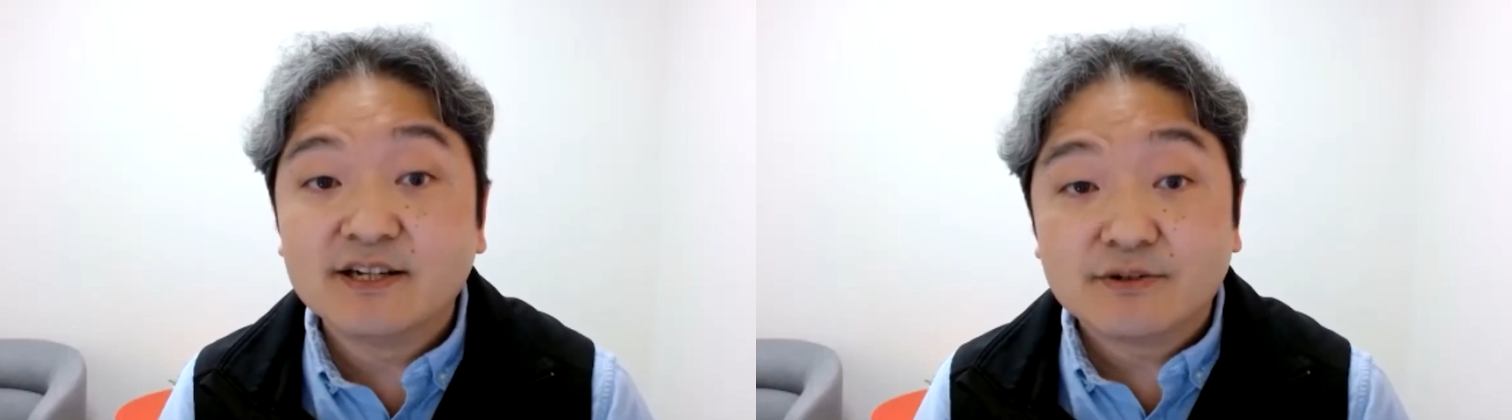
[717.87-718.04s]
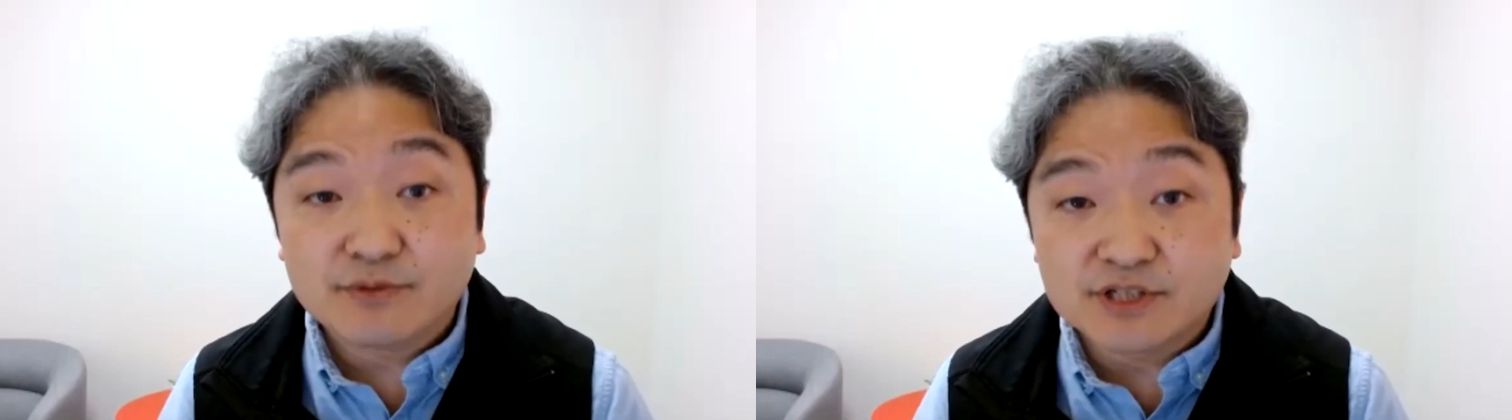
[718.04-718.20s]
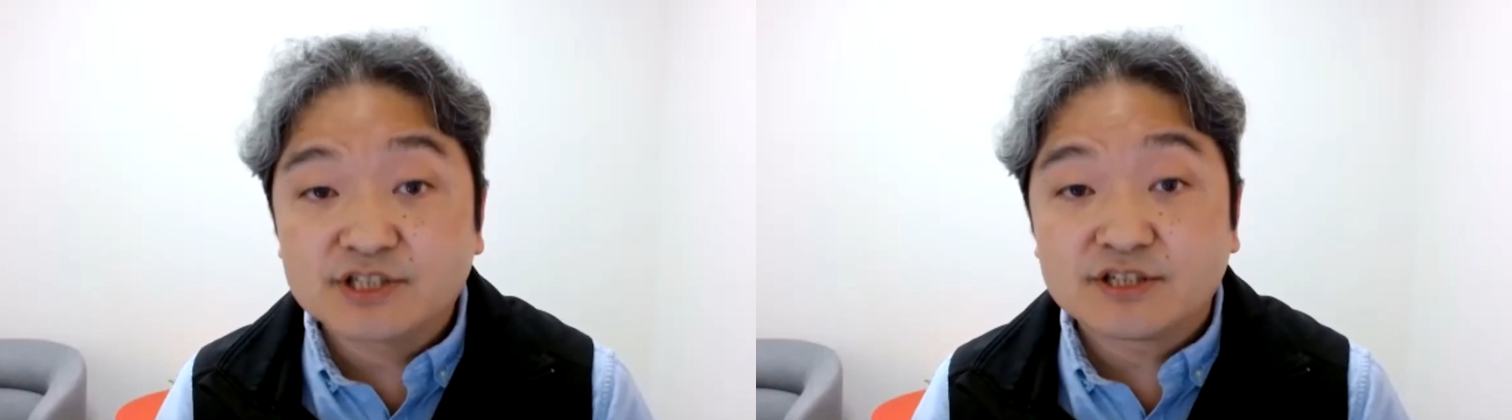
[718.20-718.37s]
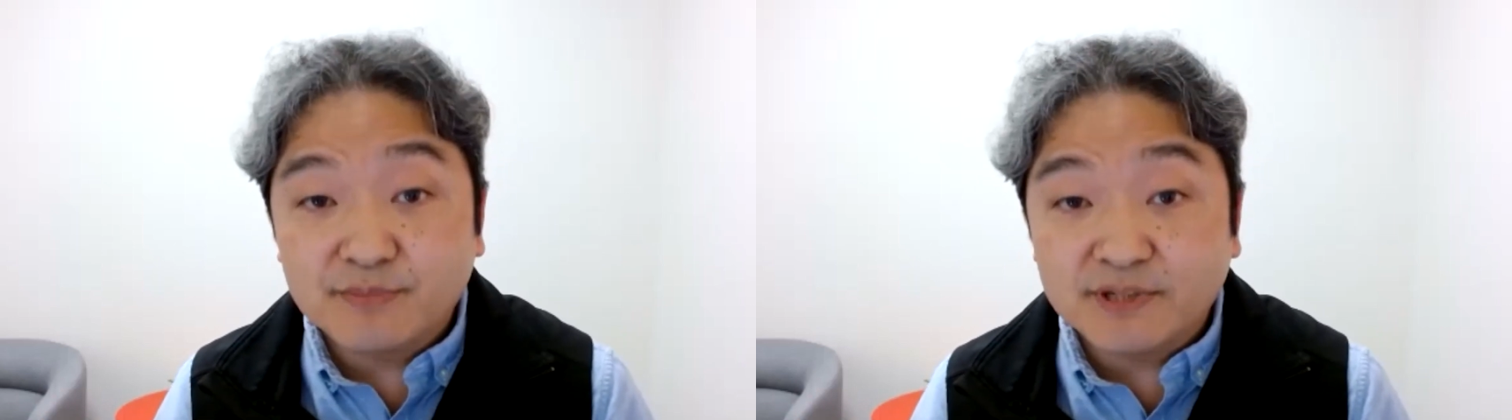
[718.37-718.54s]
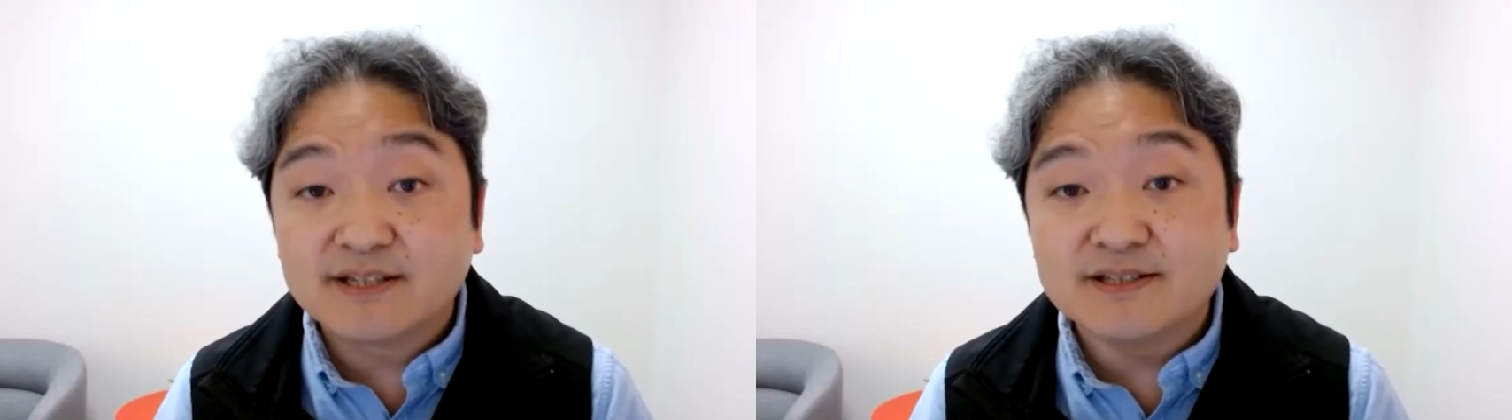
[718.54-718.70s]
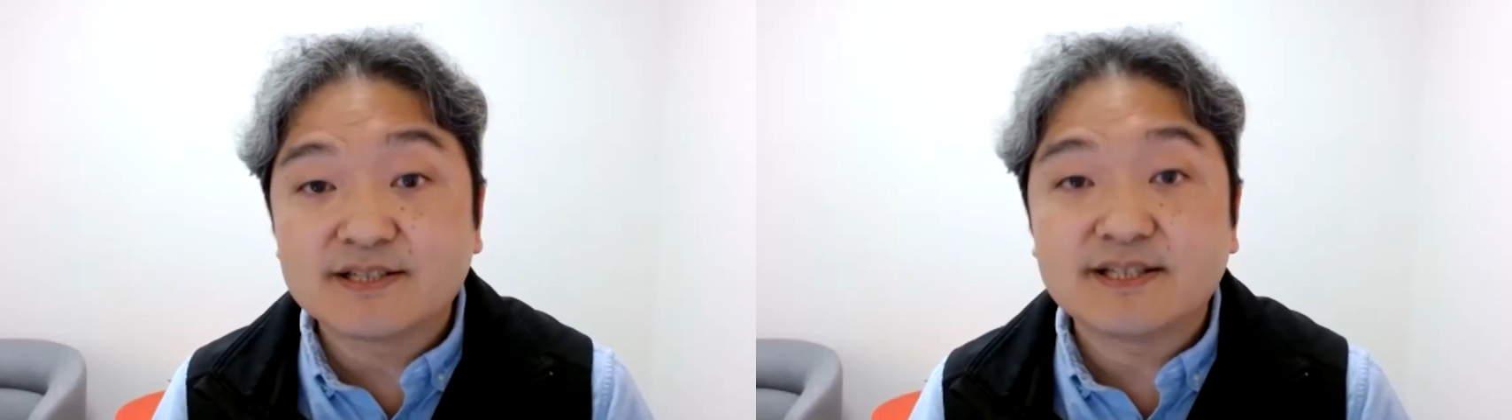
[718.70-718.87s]
which
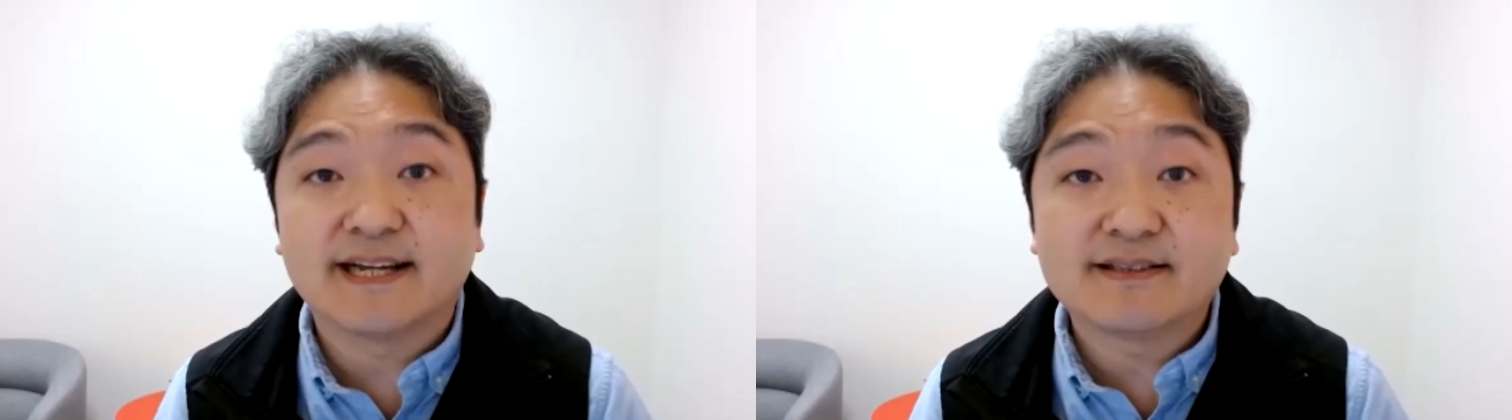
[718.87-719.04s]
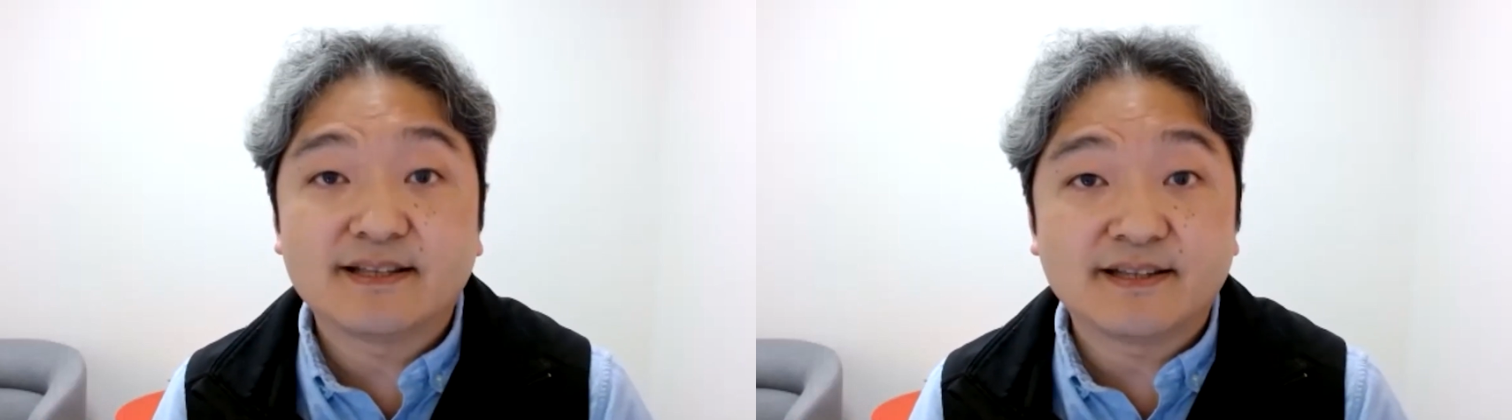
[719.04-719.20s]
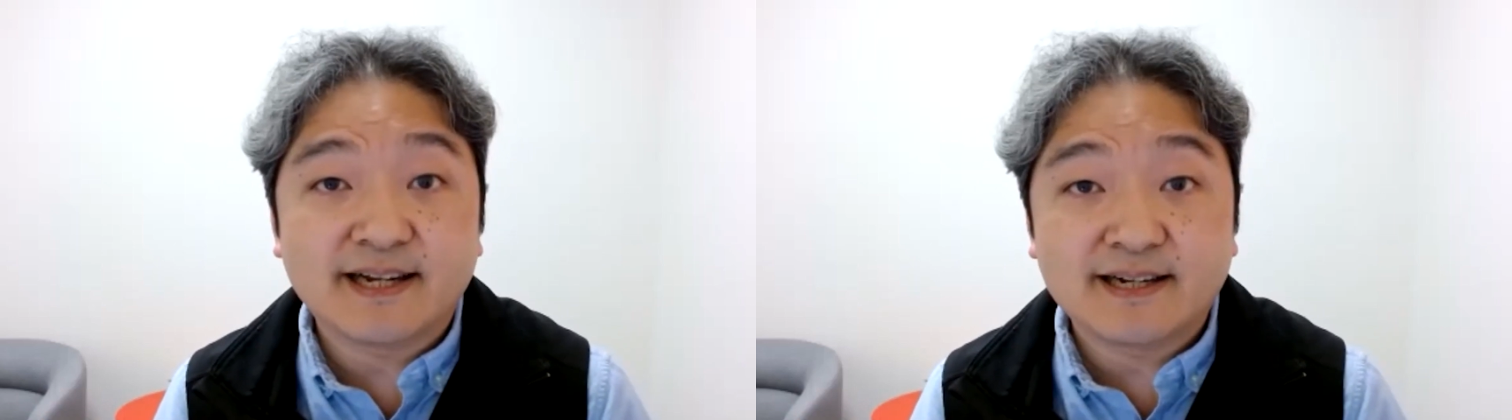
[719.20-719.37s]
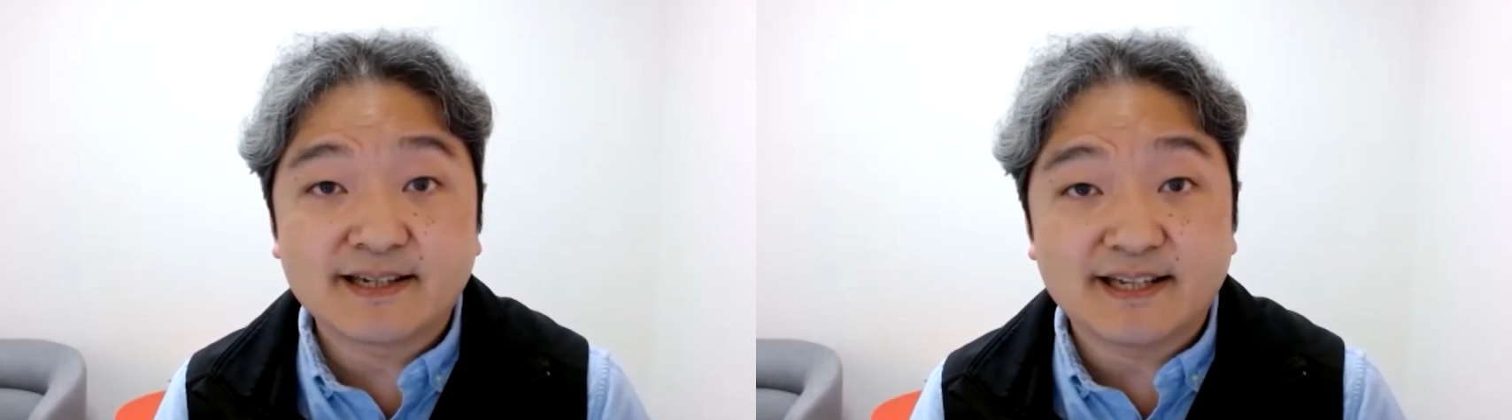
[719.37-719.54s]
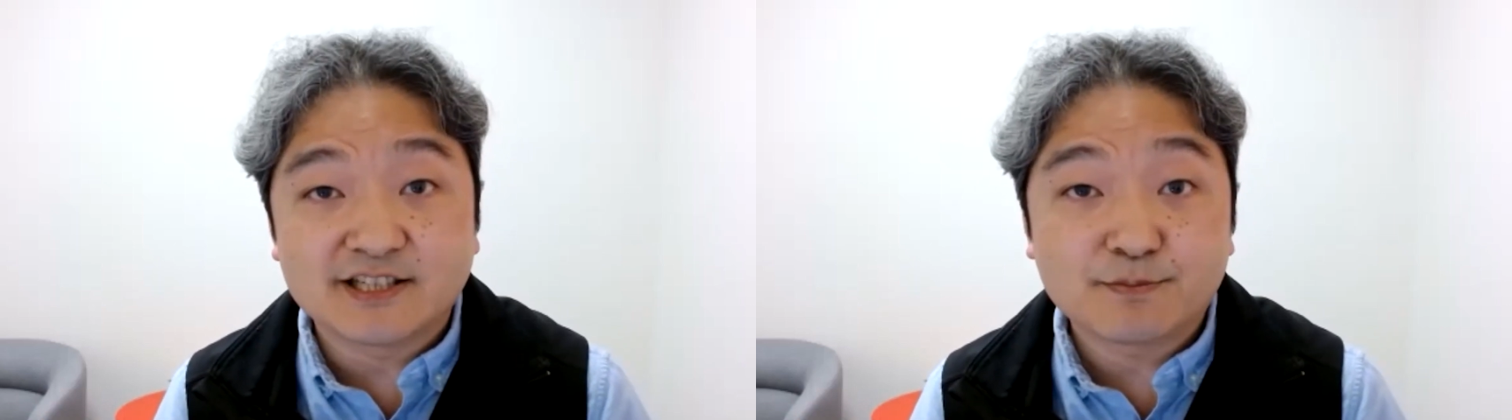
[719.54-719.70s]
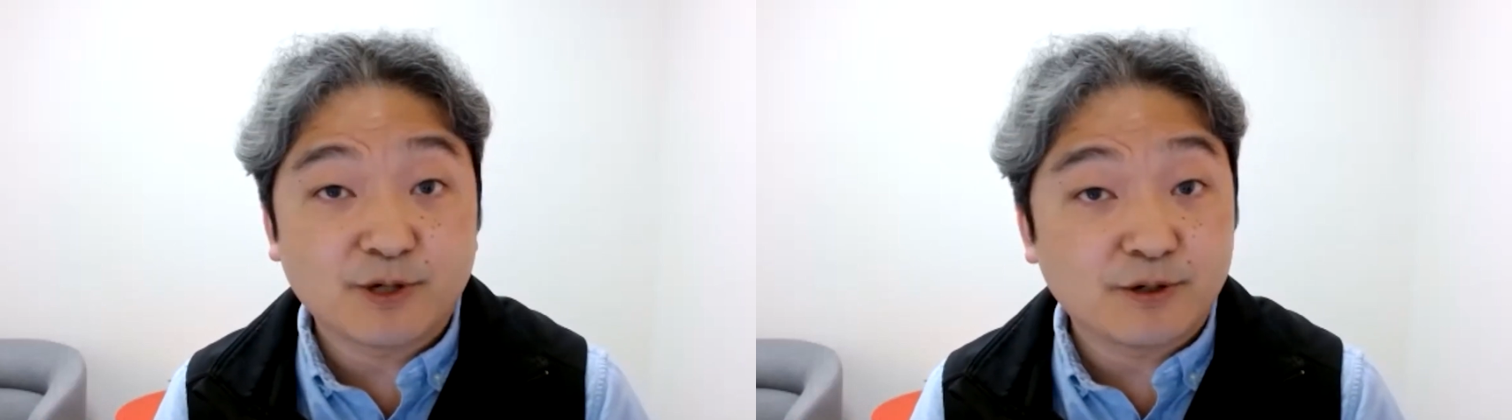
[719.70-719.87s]
means that the dog
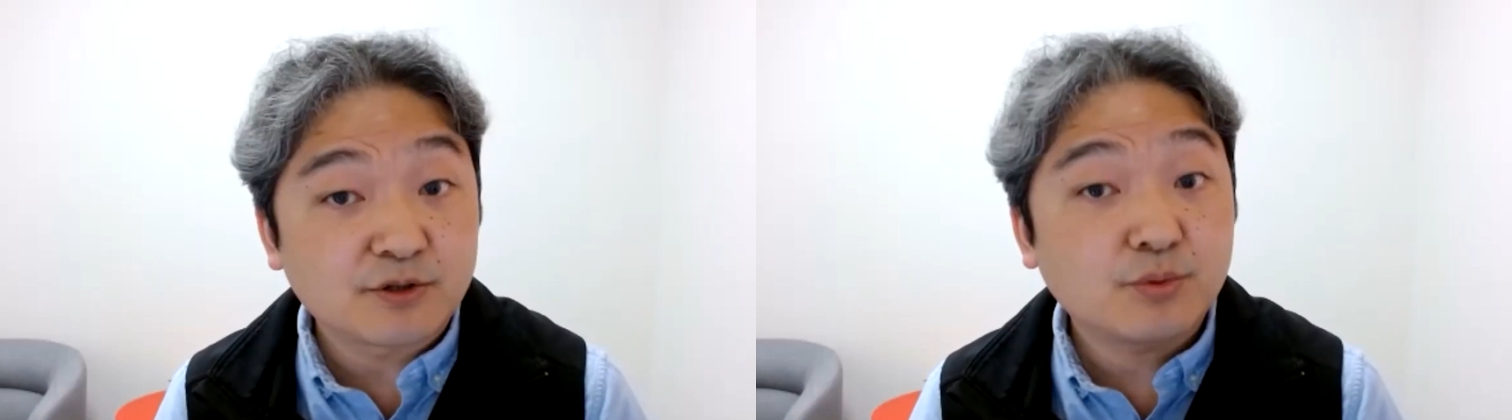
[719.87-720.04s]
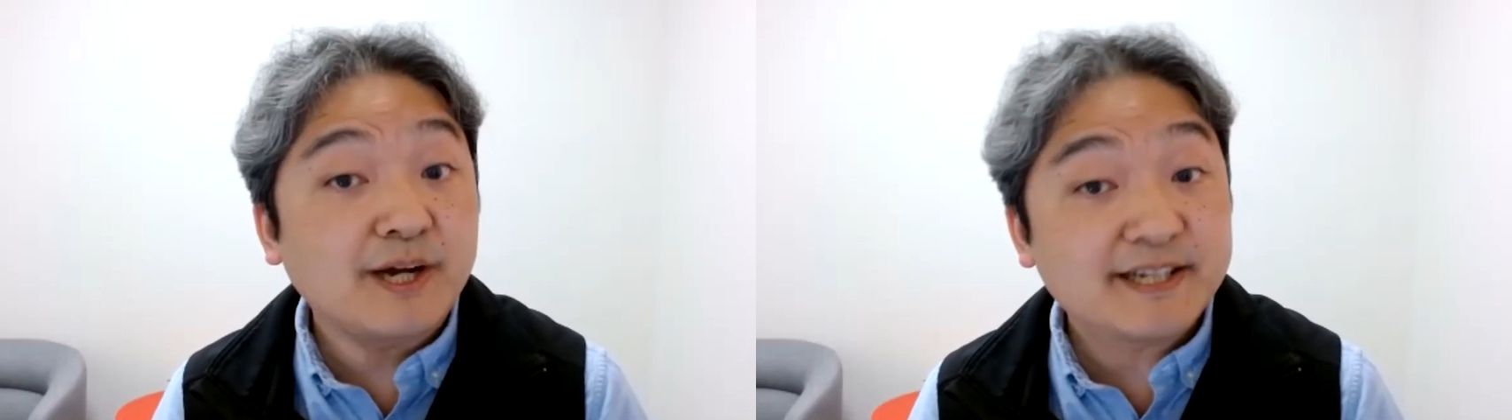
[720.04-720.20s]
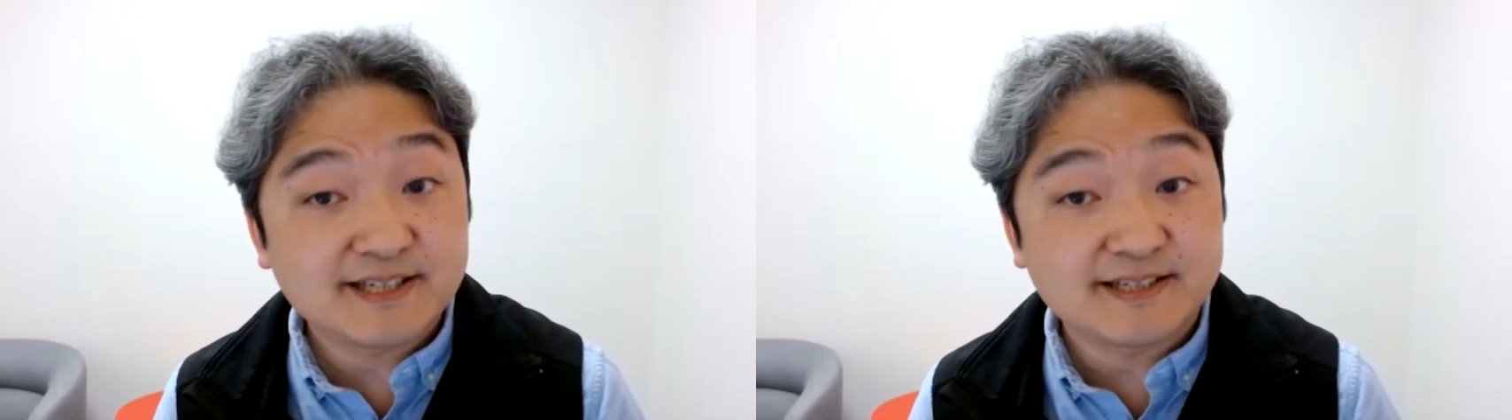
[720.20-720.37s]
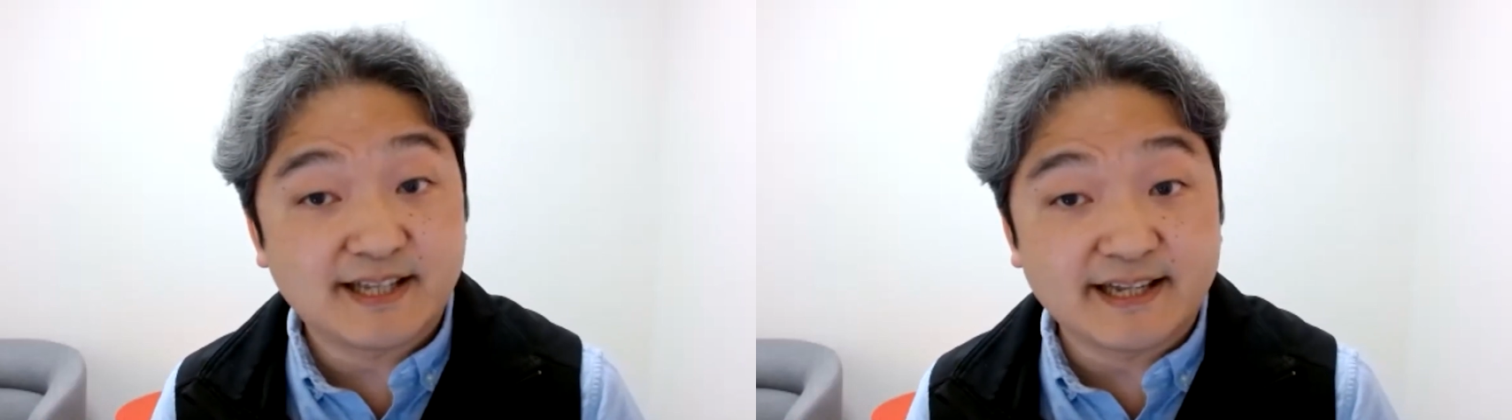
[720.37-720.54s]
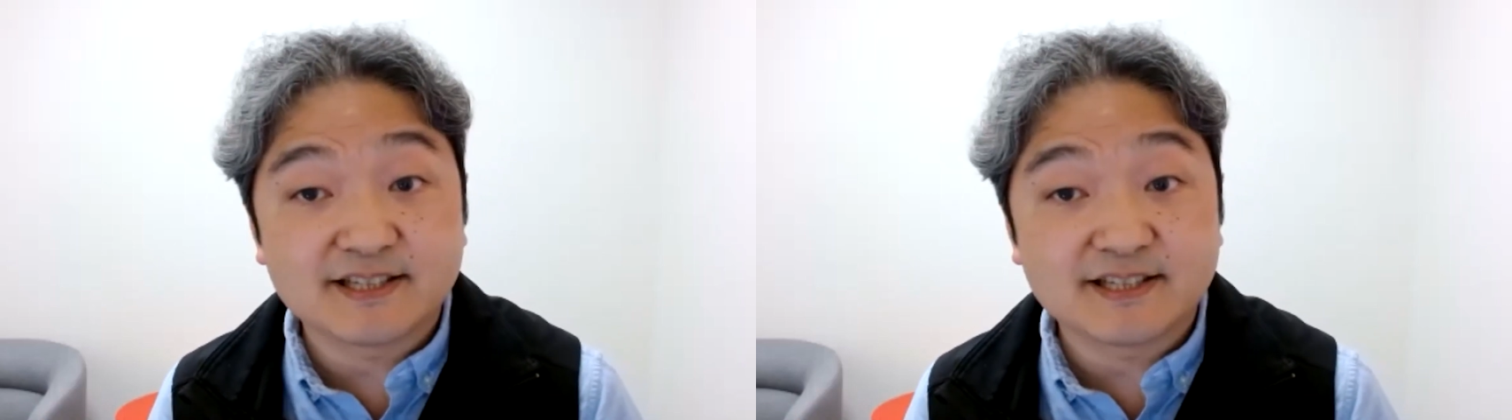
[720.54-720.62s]
is poked twice a day